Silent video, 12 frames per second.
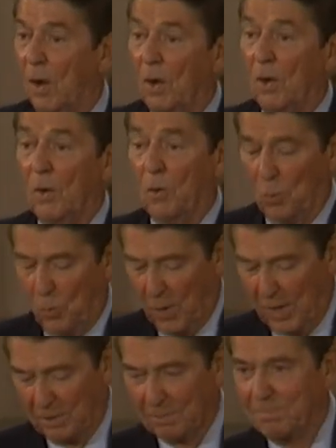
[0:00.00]

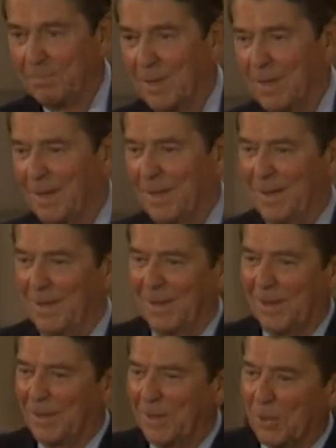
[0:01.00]
Oh,
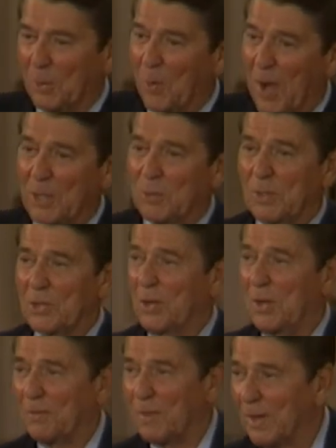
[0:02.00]
your watch was
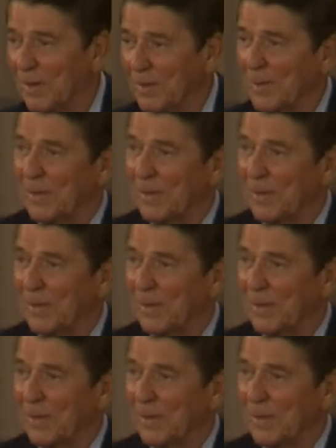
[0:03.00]
off there?